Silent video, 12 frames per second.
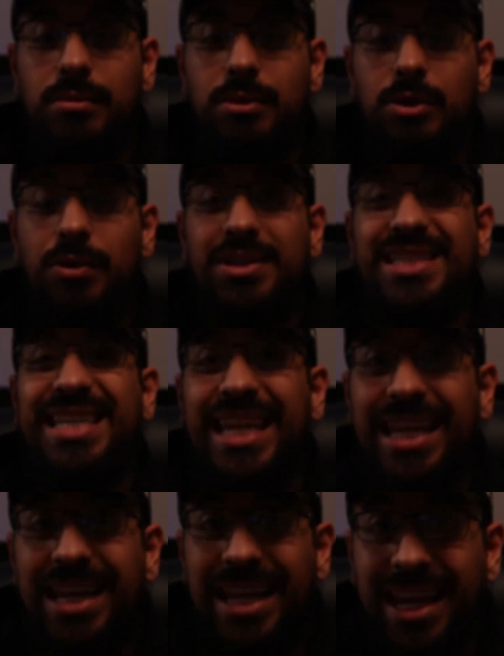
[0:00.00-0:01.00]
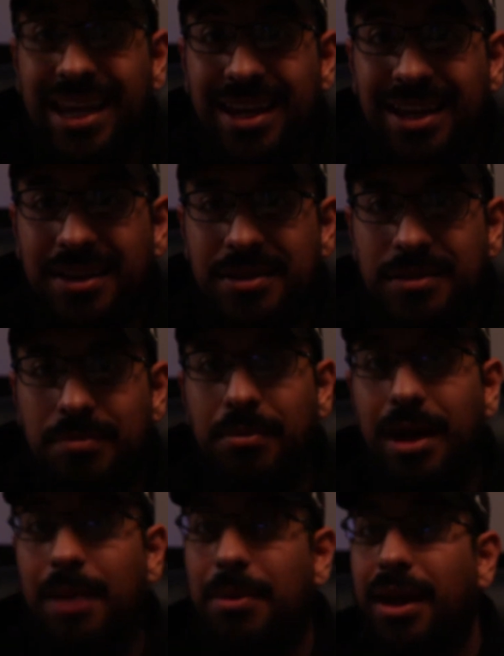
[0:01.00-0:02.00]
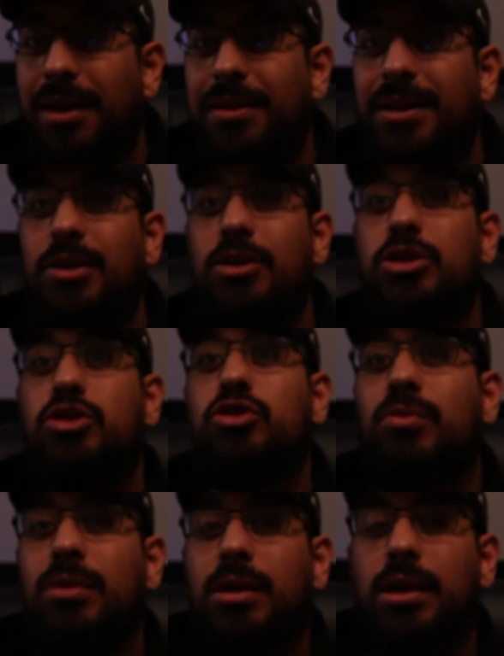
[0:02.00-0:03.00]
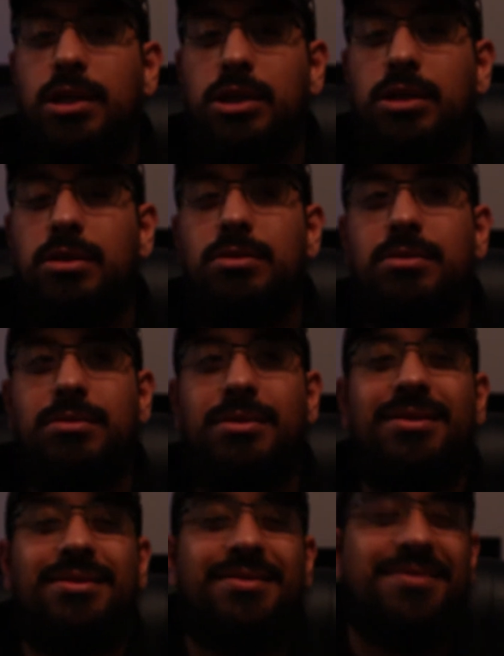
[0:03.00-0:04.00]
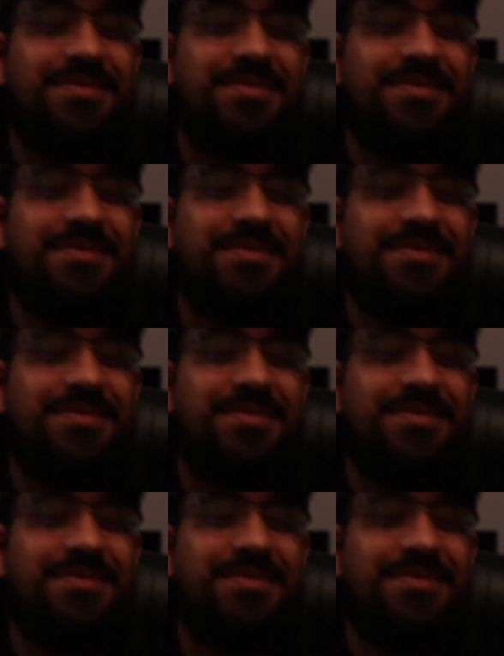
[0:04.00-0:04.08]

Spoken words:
Critique. My bad. Critique. You